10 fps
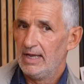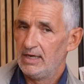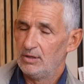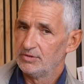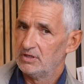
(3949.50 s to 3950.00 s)

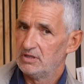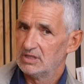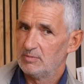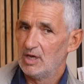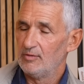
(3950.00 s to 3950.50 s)
and it also
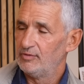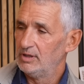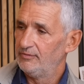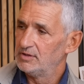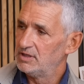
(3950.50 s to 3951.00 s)
seems to be
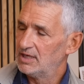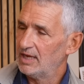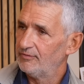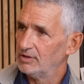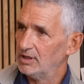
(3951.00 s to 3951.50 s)
helpful if it's
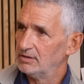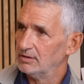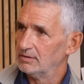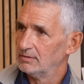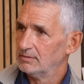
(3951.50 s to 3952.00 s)

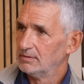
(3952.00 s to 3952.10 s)
decaffeinated.